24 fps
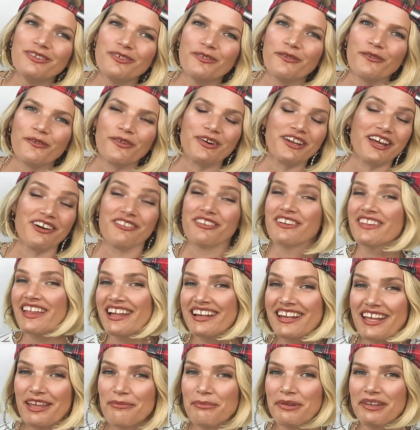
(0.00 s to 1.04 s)
whatever that
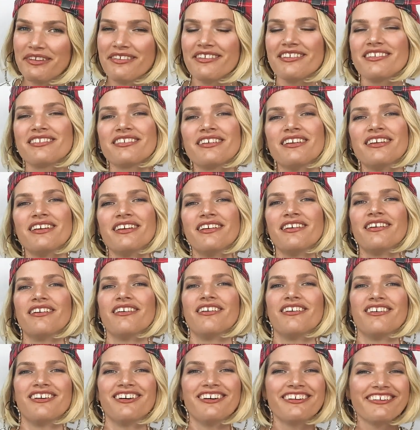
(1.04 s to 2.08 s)
name is,
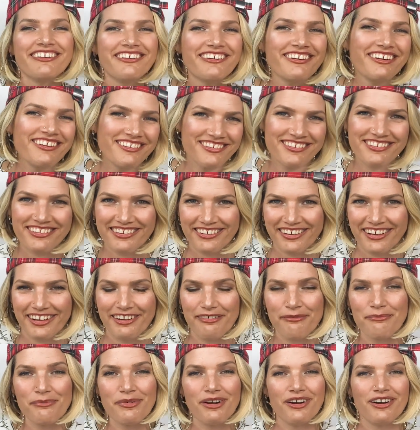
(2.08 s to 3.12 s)
on your
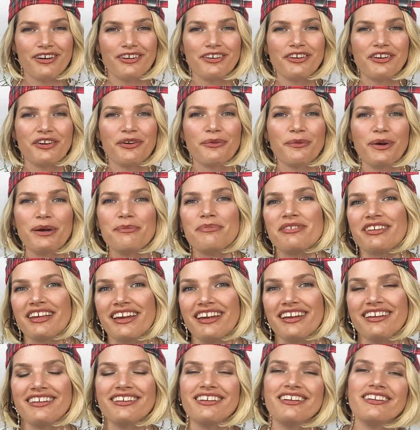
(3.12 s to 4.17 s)
Instagram, on your
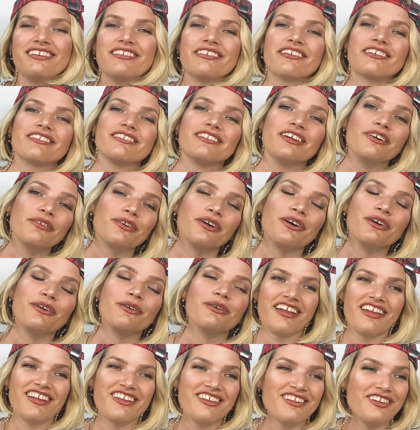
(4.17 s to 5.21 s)
website, in your logo,
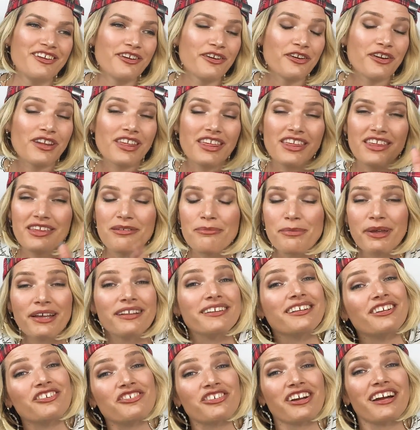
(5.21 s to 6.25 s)
in your email
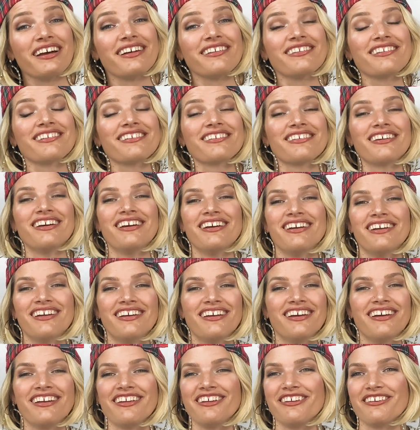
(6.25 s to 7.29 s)
address,
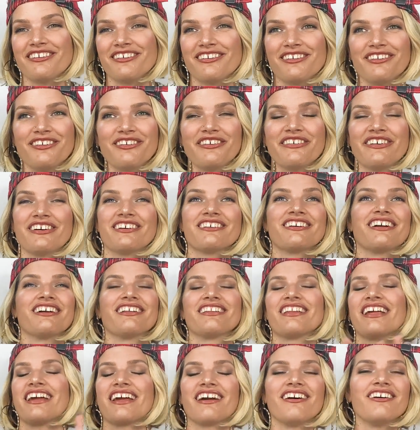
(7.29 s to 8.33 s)
your URL,
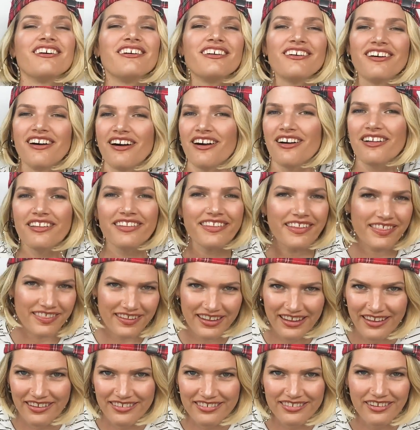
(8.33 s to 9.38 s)
like all the
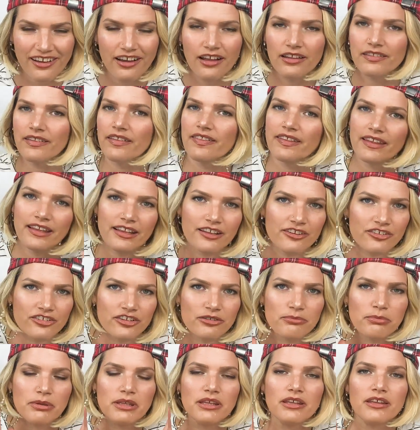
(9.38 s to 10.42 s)
things
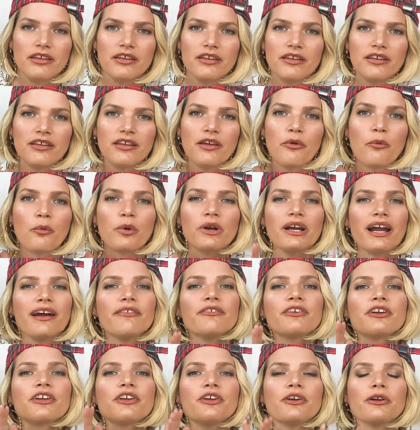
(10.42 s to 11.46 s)
should be
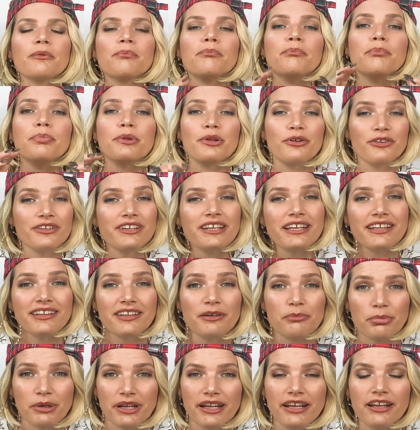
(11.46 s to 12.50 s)
wherever you're building the
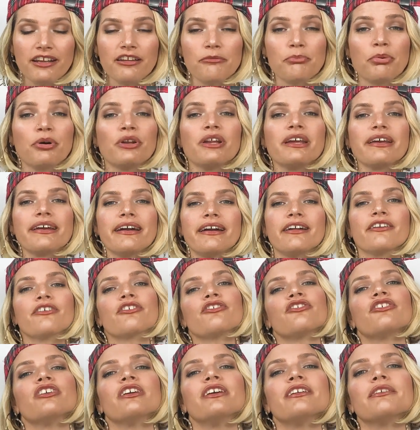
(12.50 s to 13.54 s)
brand, putting
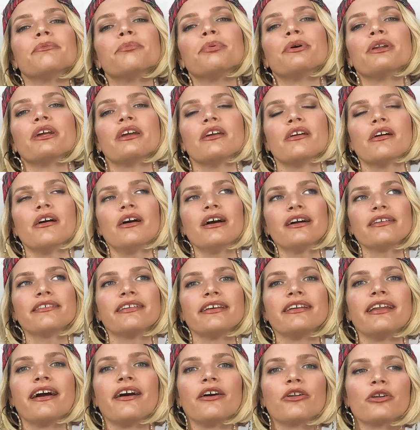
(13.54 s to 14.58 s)
energy in, putting
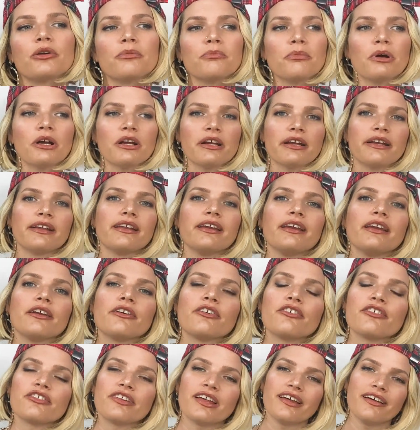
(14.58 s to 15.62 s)
content out or marketing or
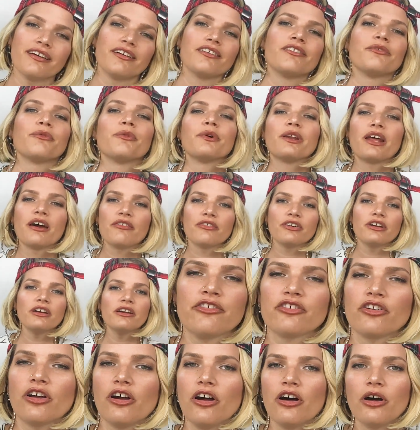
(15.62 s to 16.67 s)
sales, whatever, it
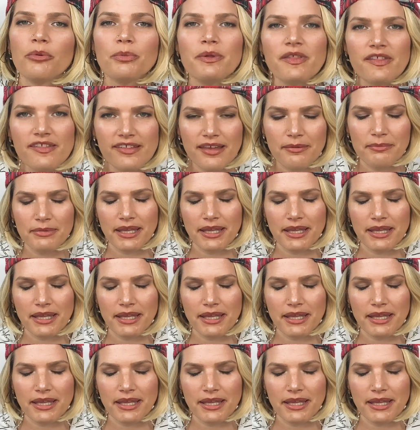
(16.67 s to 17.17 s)
should all be the same